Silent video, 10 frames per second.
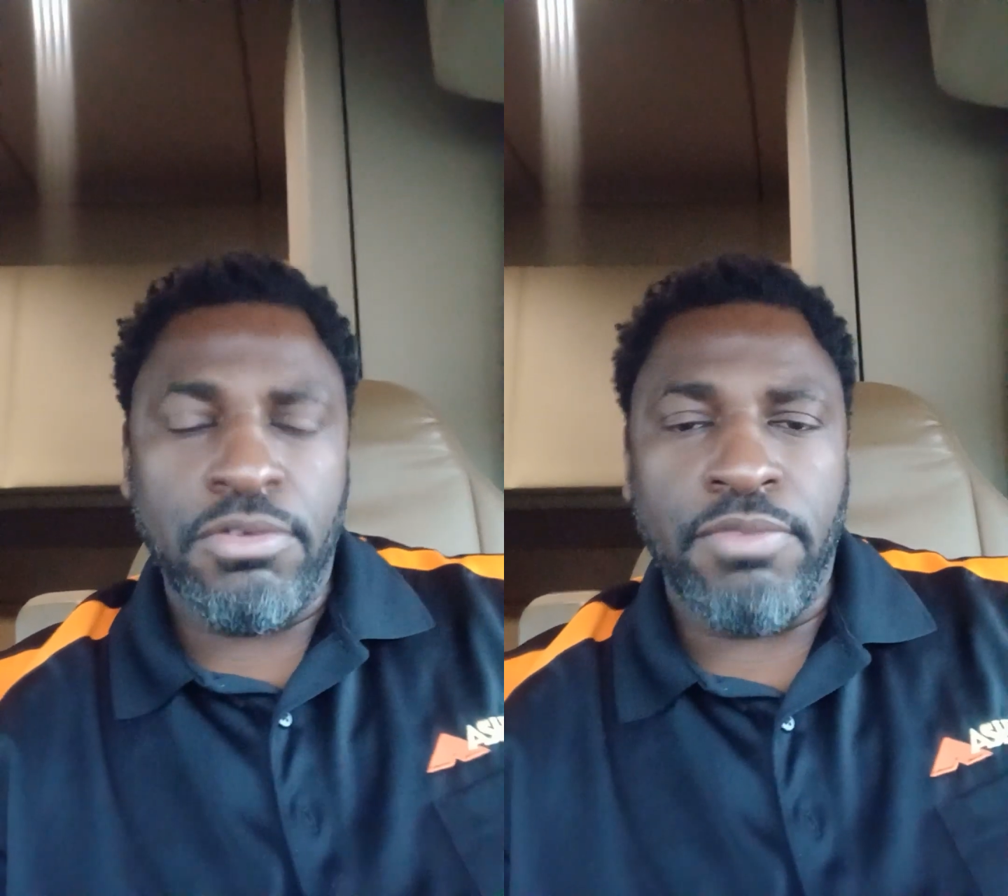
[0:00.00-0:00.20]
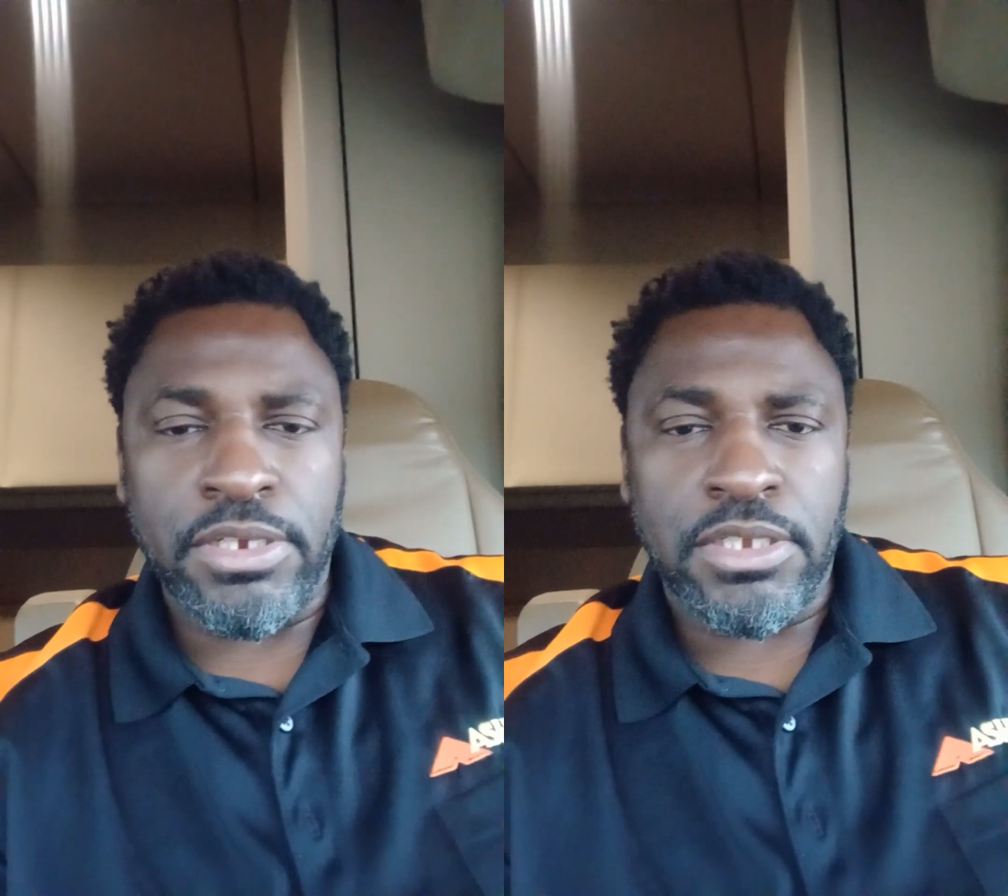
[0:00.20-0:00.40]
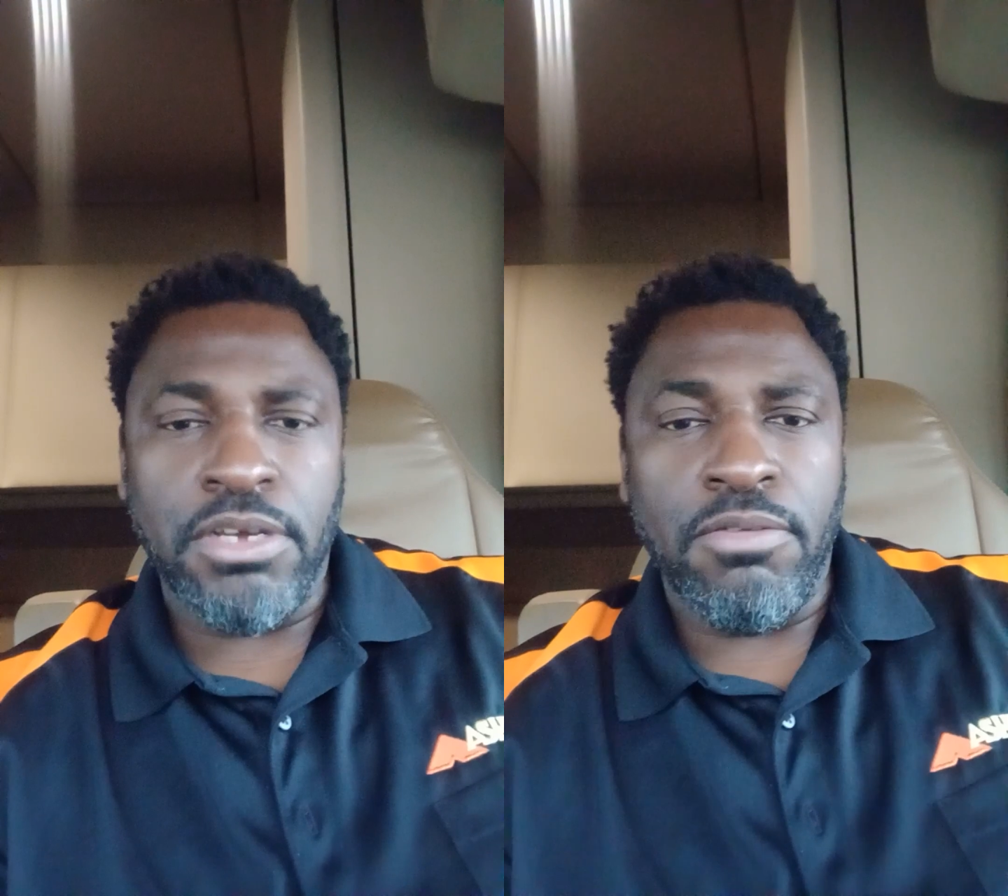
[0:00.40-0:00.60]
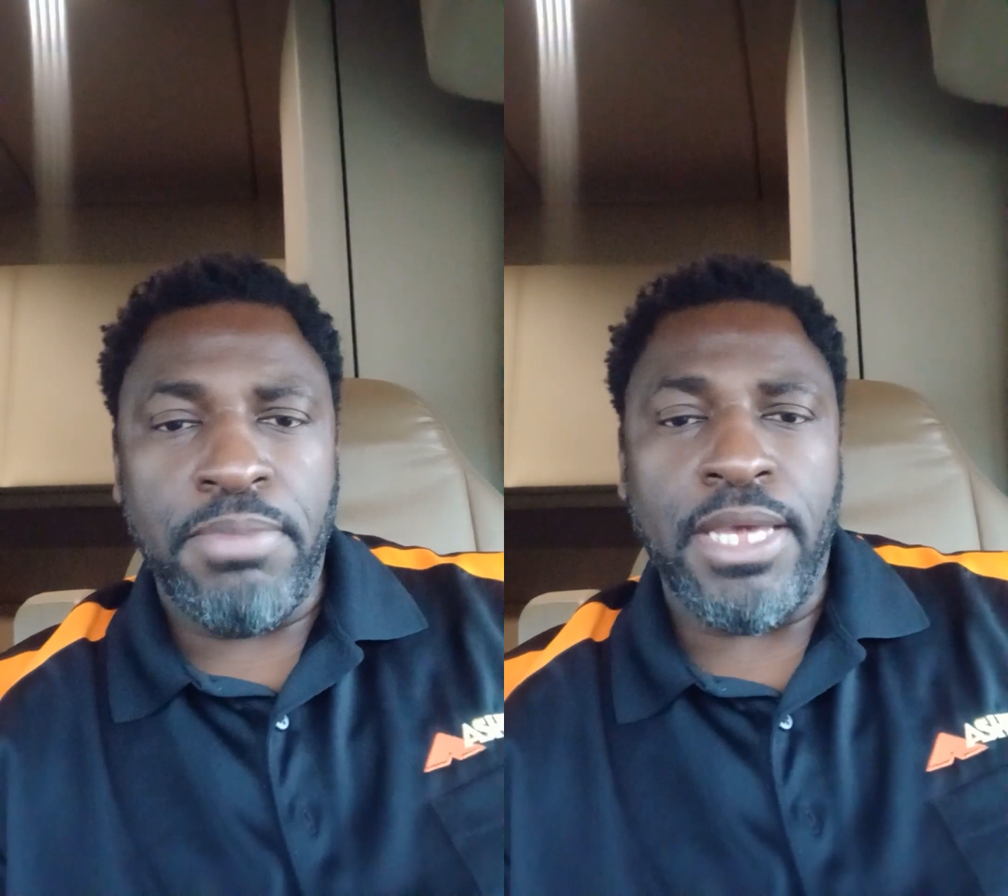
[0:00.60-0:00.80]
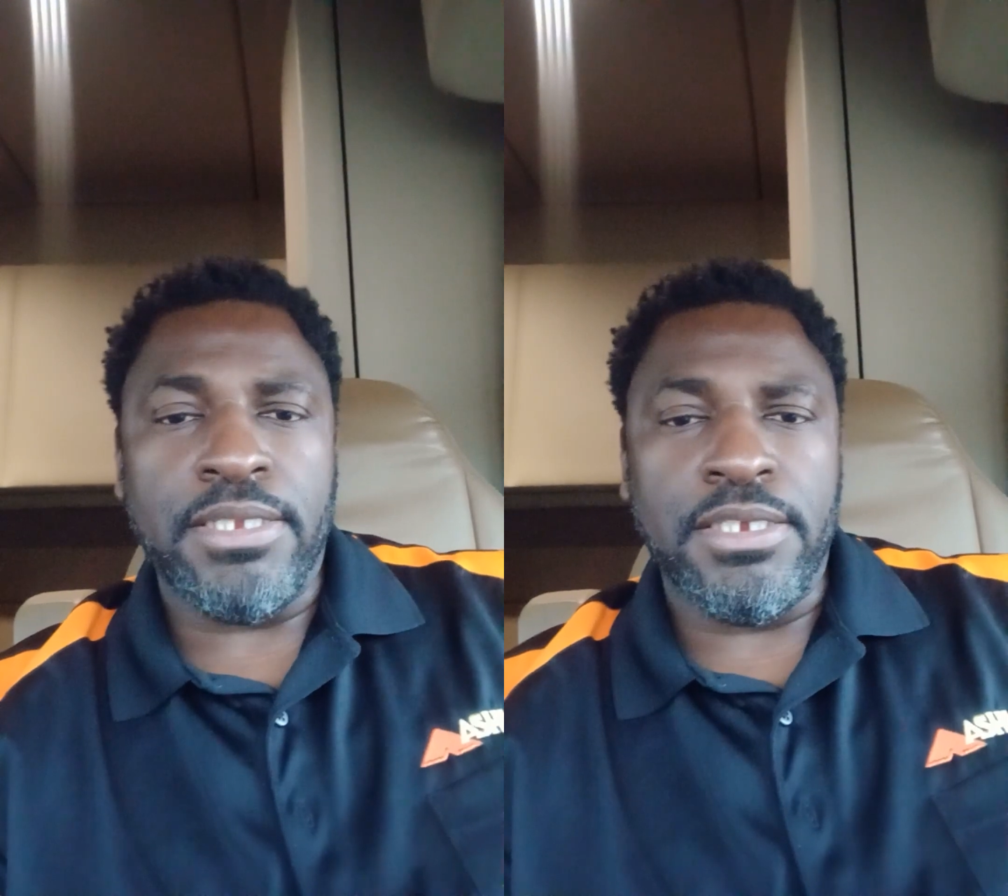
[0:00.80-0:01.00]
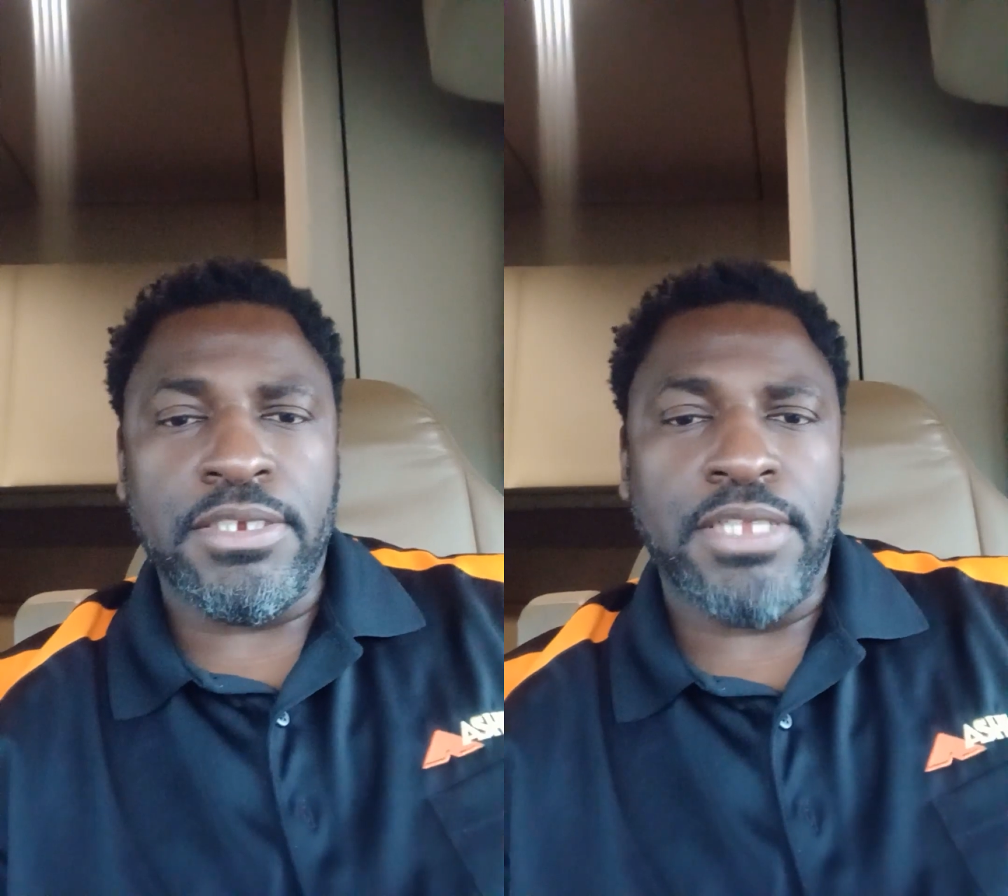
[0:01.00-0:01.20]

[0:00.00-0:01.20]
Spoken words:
the rest of your business